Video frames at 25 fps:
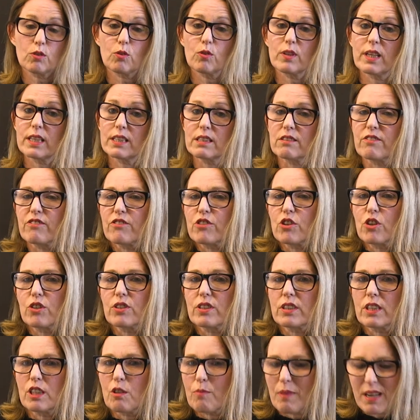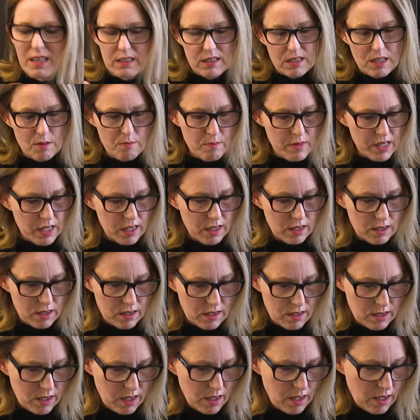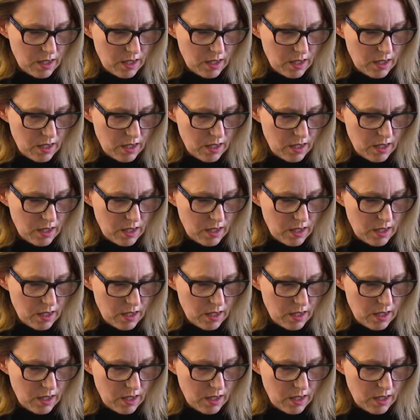or they defrost in about 10 minutes.